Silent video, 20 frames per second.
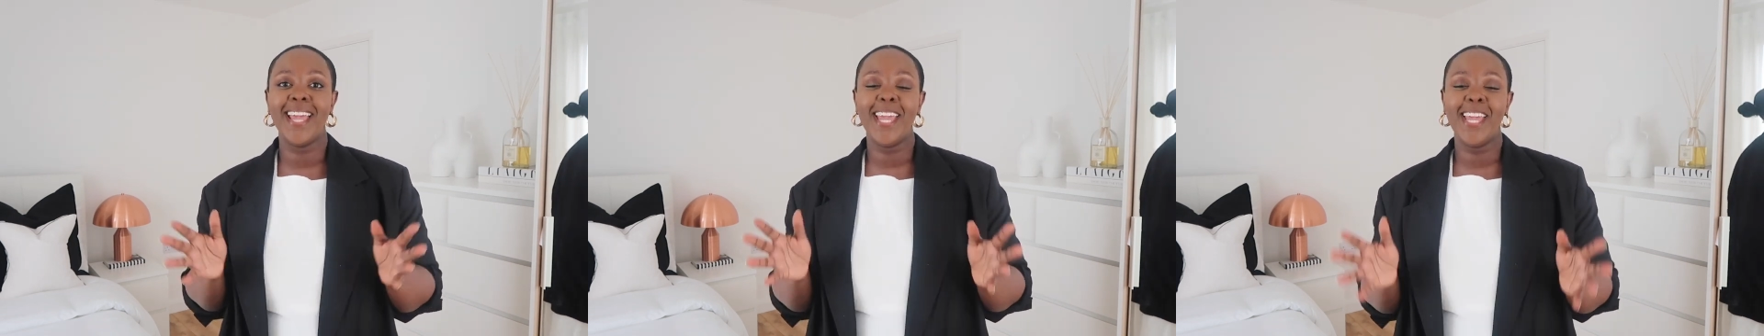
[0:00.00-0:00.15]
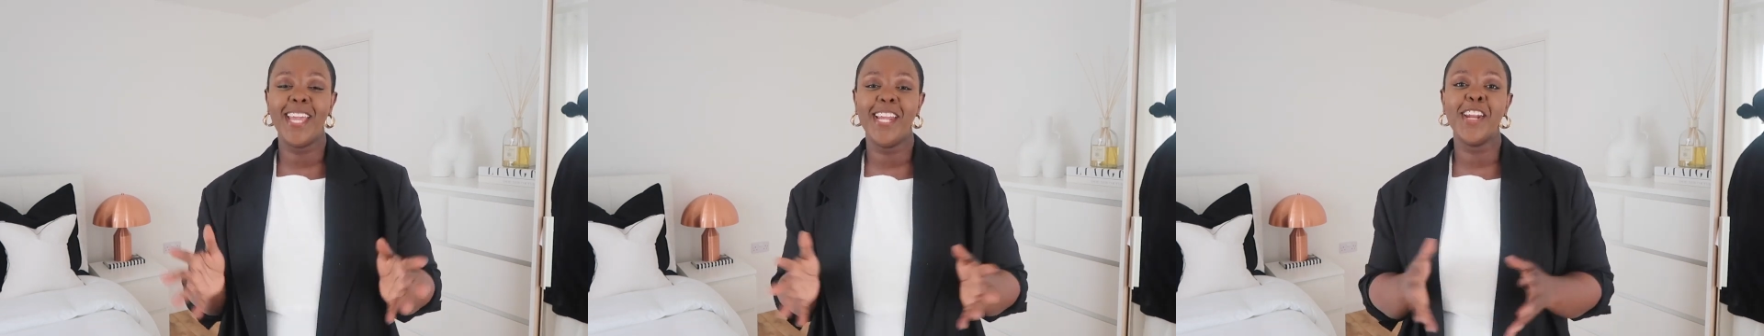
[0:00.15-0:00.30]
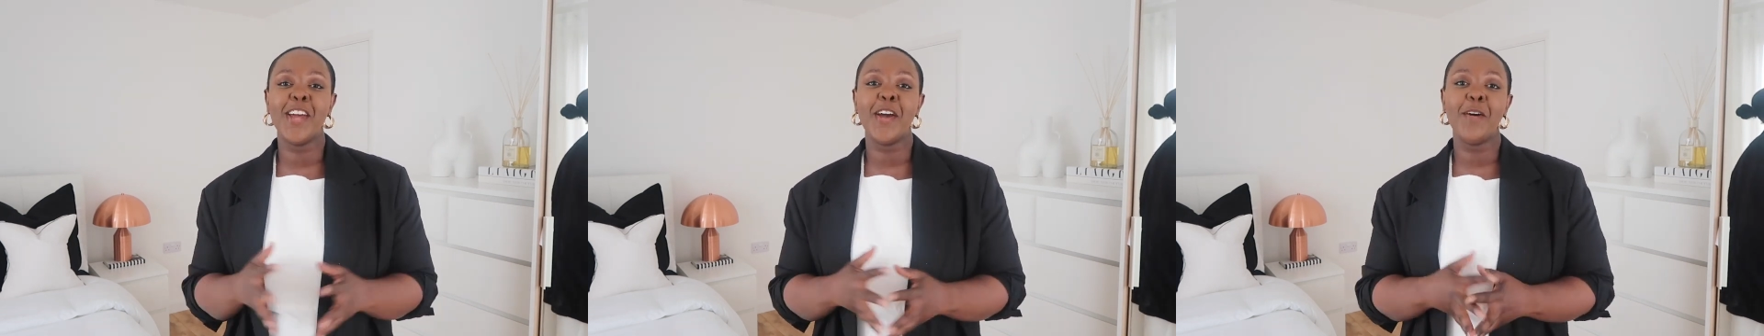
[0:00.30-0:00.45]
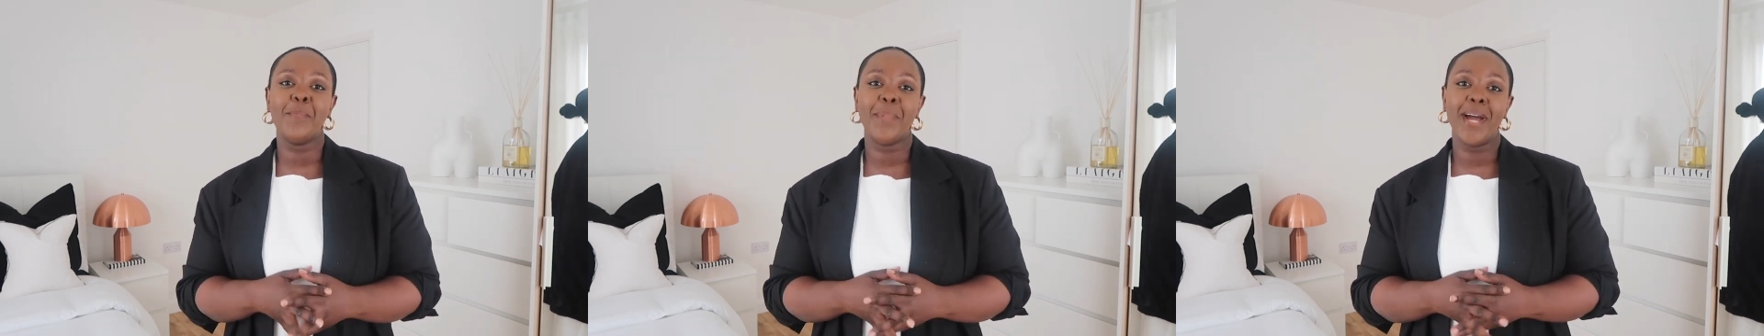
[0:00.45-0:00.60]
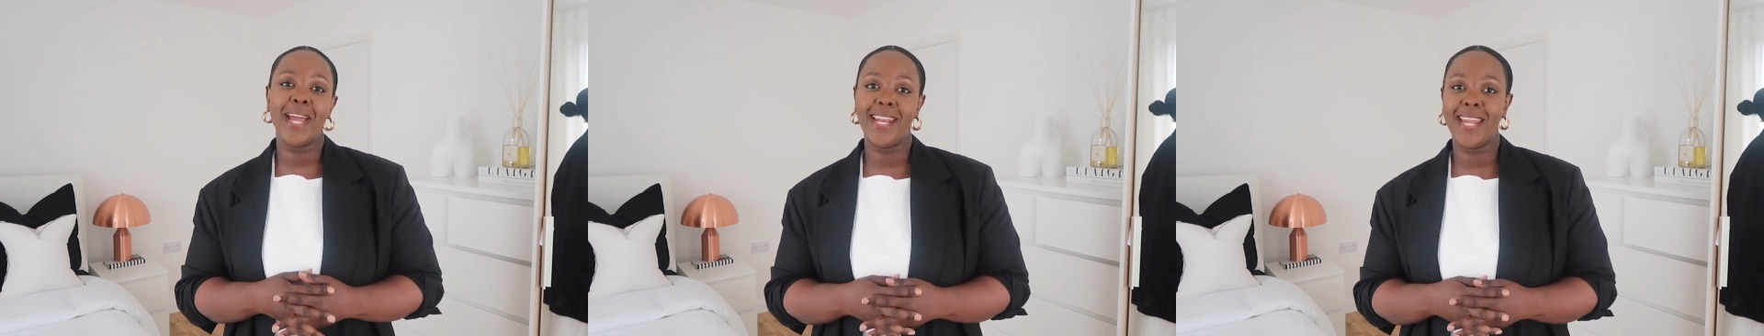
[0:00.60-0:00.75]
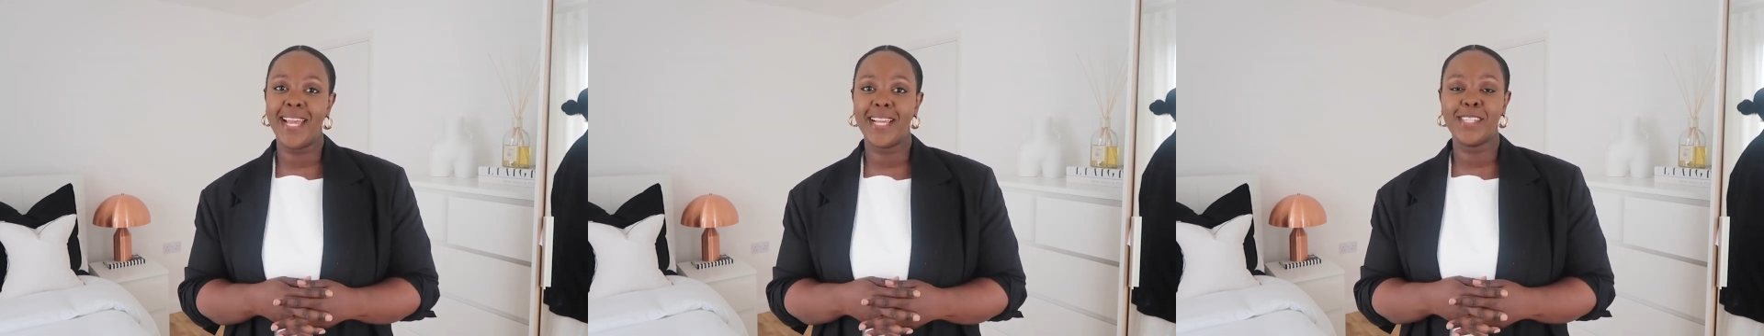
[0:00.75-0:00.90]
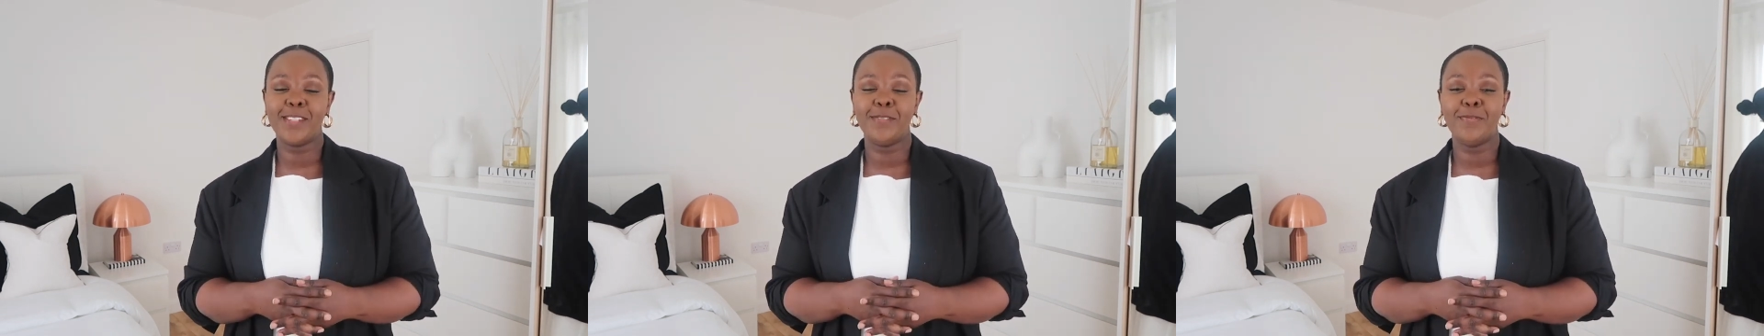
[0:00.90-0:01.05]
in my
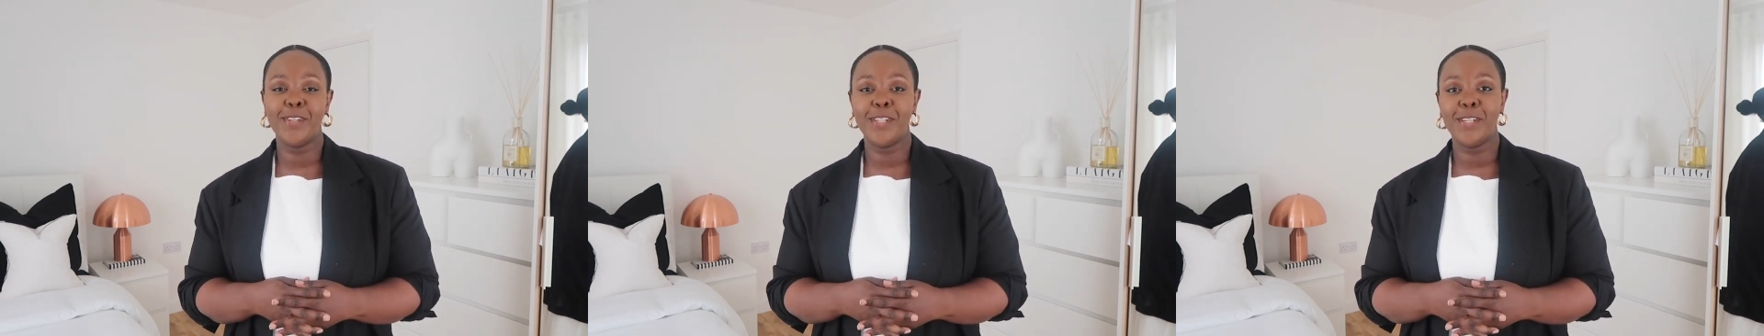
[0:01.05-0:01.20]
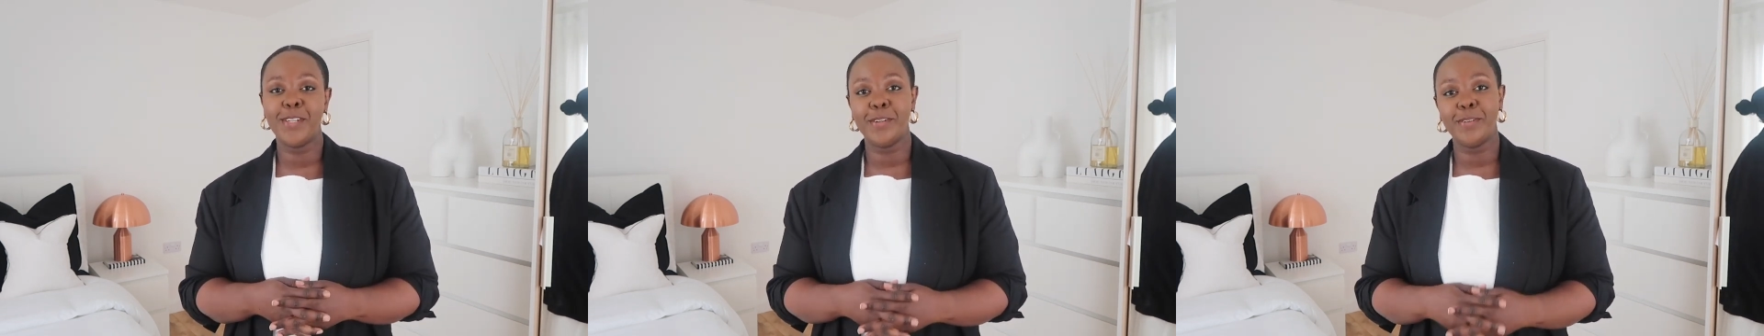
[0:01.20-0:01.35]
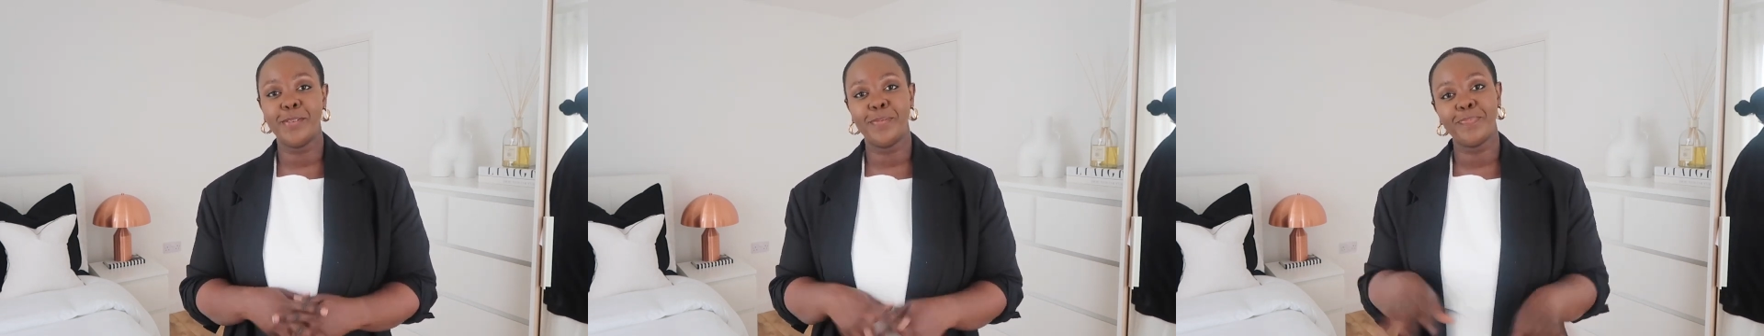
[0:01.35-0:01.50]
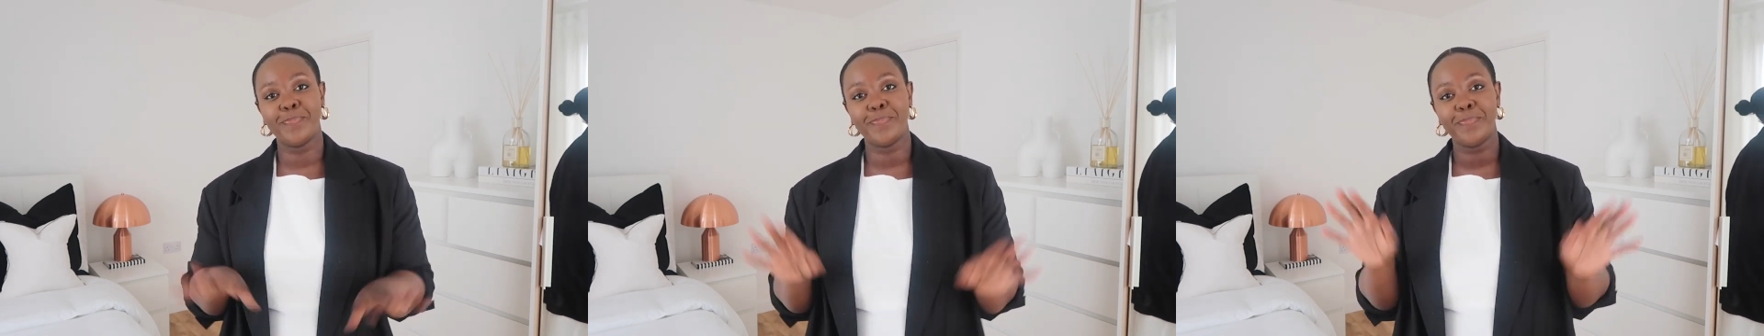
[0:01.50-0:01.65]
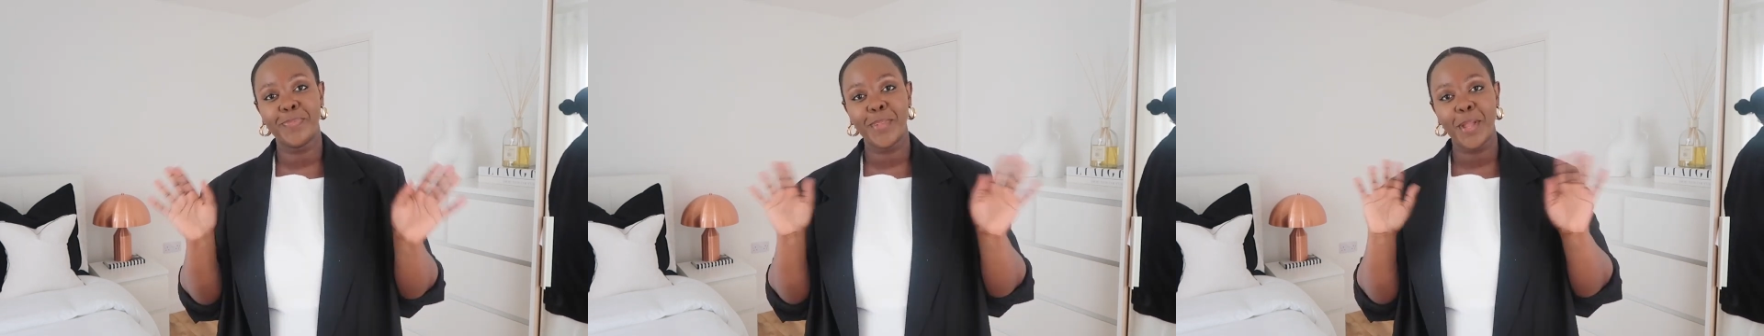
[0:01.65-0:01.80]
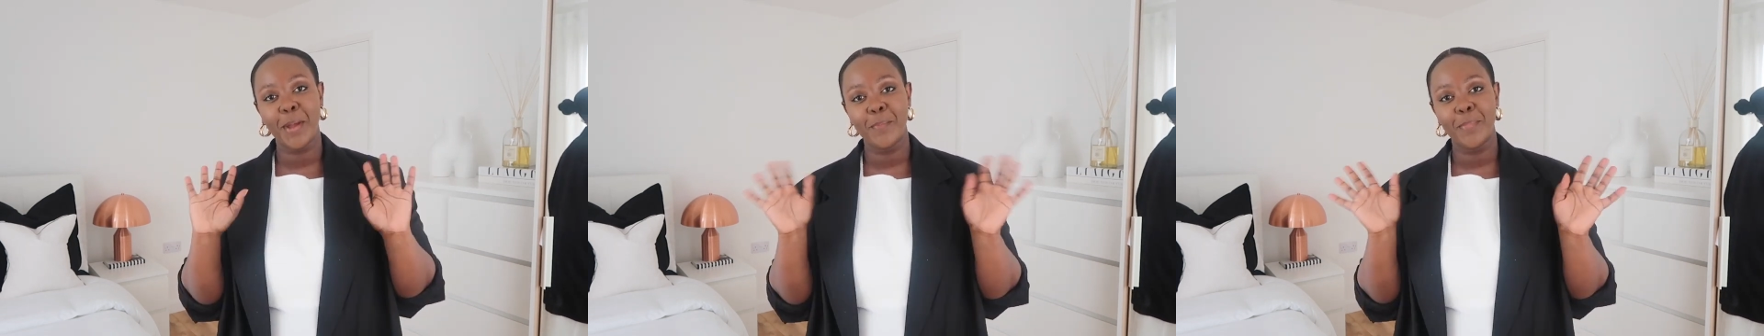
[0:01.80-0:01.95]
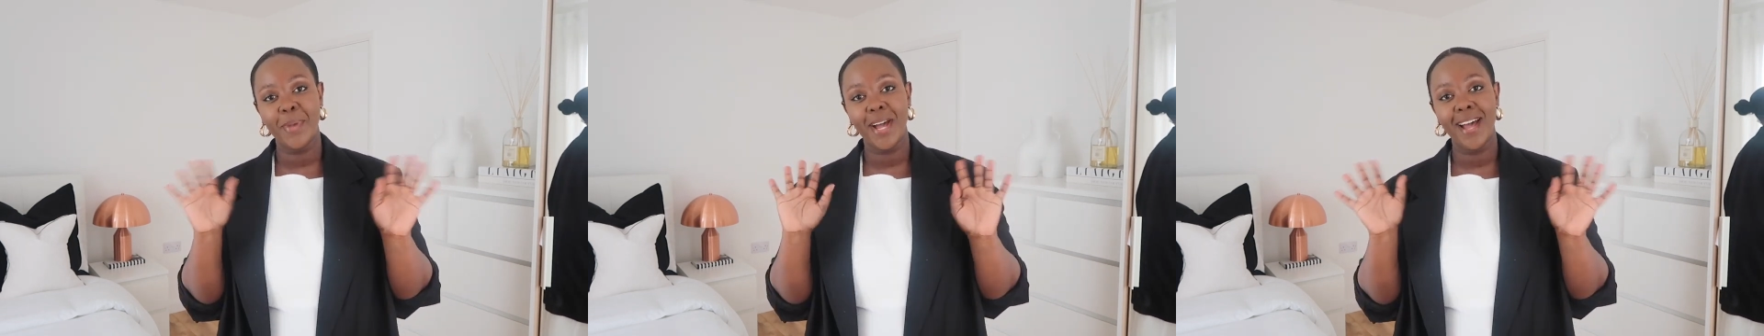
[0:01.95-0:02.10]
next video.
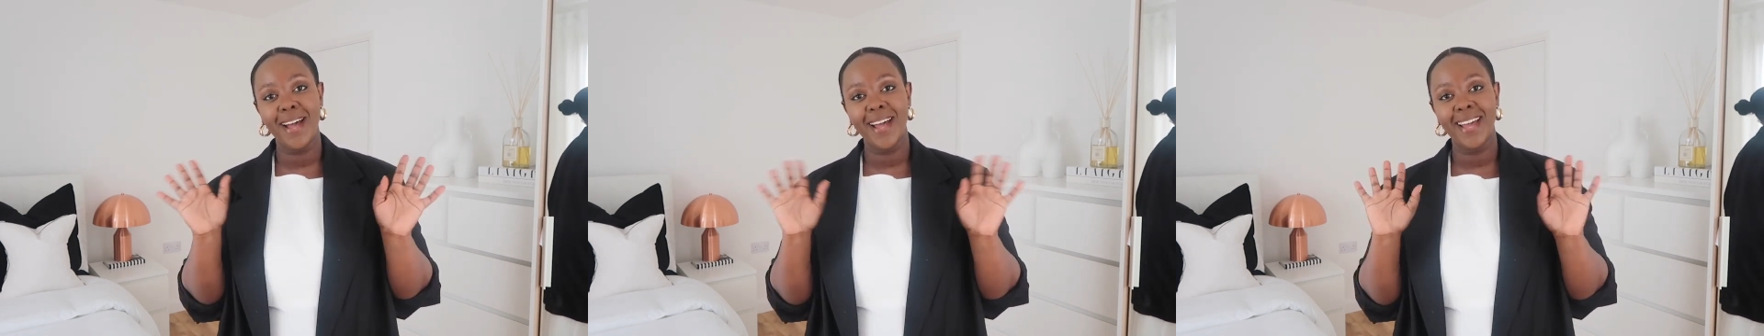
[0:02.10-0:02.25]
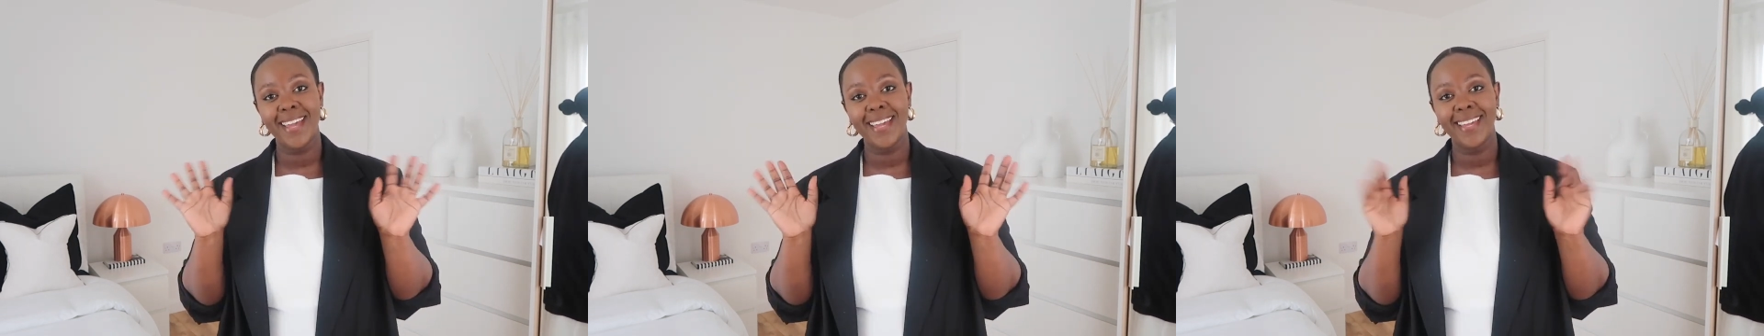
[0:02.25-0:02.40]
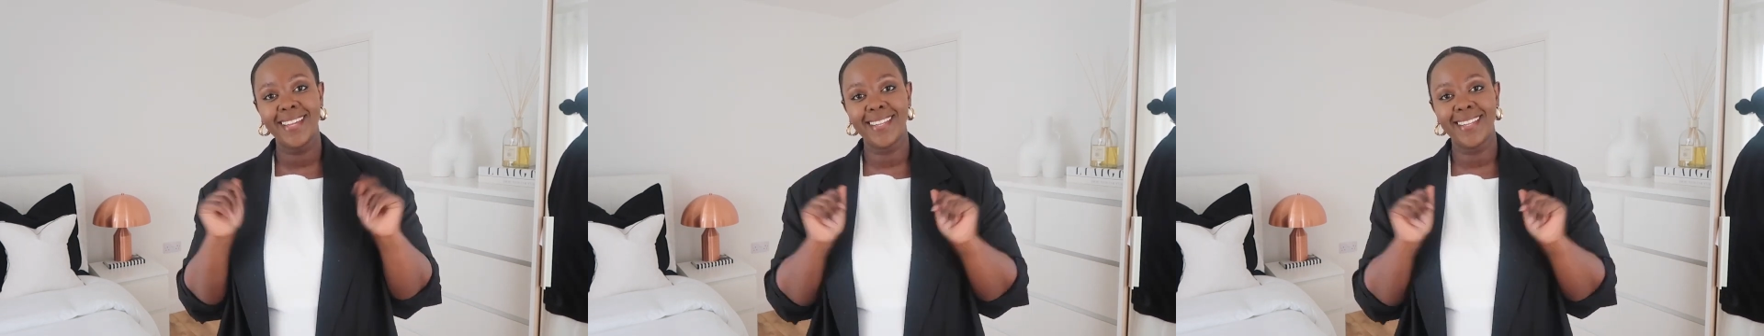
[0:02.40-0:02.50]
Bye.